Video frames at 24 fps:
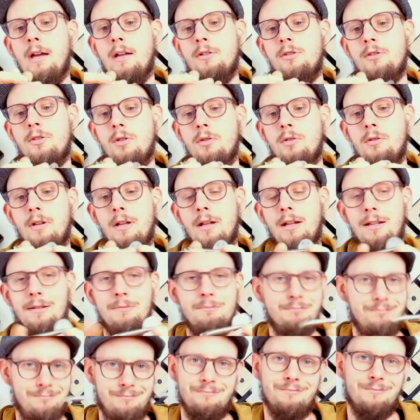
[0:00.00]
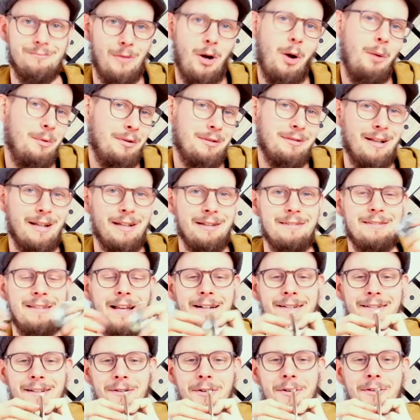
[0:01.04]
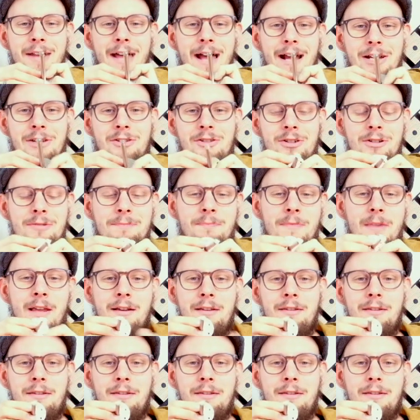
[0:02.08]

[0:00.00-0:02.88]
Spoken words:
to the obviously delta connection.